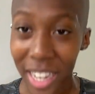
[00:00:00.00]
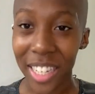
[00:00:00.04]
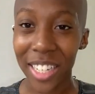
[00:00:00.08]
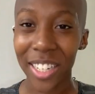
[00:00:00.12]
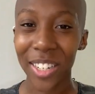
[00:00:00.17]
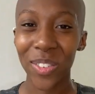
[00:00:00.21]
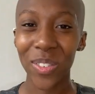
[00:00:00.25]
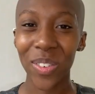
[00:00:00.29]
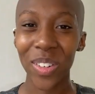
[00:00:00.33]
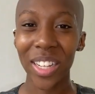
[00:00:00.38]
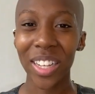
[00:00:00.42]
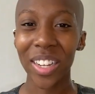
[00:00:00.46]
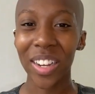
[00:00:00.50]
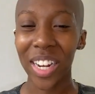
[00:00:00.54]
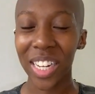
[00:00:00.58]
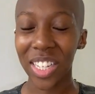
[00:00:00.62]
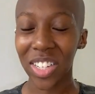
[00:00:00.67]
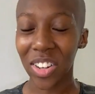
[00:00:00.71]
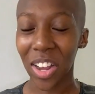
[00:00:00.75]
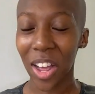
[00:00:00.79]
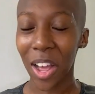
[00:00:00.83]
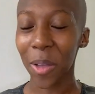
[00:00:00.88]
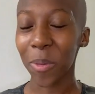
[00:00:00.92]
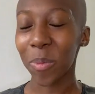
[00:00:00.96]
I did a really great
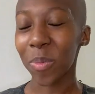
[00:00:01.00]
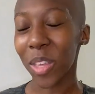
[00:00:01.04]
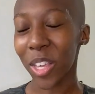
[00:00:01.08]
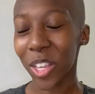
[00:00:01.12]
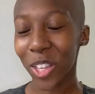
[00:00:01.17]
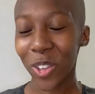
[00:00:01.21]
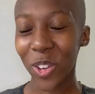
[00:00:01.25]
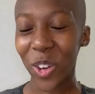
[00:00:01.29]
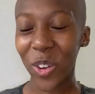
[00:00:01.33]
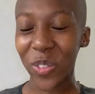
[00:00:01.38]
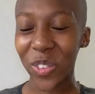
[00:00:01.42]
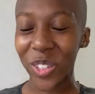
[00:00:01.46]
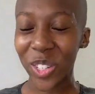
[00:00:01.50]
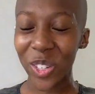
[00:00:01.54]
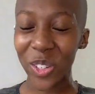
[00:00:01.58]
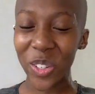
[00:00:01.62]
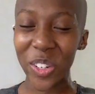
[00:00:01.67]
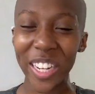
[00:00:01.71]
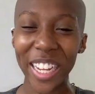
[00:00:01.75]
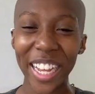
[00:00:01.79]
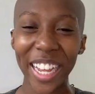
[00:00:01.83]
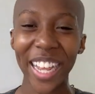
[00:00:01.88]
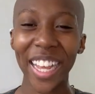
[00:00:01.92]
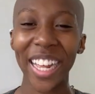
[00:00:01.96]
job. Thank you all for
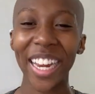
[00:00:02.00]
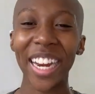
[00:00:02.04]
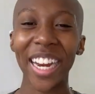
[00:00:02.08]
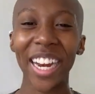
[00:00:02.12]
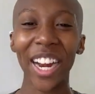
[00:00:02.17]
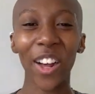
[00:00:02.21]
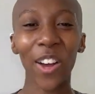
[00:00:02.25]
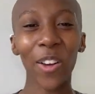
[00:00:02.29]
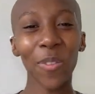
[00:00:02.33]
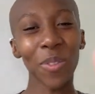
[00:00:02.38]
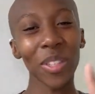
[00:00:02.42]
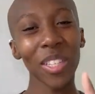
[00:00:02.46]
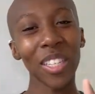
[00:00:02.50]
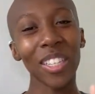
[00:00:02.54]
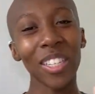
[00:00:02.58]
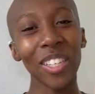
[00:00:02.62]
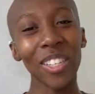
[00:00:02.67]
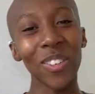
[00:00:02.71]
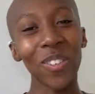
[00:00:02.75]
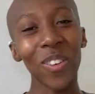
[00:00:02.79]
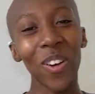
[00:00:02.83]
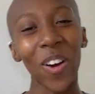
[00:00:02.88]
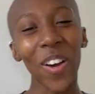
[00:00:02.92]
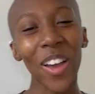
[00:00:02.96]
tuning in, and I hope to see
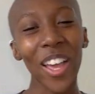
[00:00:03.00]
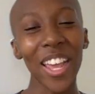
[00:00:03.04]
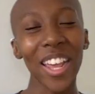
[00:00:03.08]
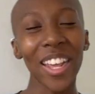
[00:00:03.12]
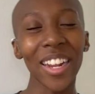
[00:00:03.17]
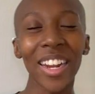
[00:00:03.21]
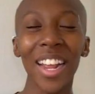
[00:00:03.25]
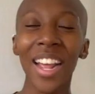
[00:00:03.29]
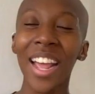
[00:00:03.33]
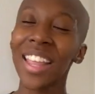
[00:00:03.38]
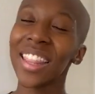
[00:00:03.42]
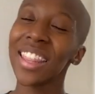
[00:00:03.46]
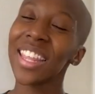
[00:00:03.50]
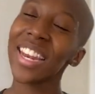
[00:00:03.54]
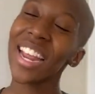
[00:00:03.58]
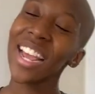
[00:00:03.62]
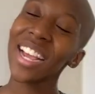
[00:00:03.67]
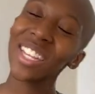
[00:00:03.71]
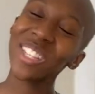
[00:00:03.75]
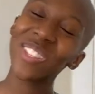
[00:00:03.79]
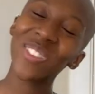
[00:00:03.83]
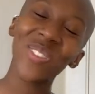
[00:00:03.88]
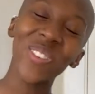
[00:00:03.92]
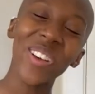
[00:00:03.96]
you all in the
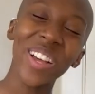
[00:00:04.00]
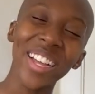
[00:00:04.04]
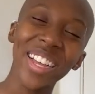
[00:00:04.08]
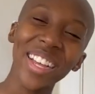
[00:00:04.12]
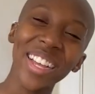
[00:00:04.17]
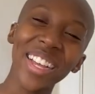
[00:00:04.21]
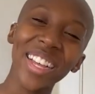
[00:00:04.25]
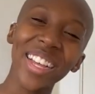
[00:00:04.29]
next one.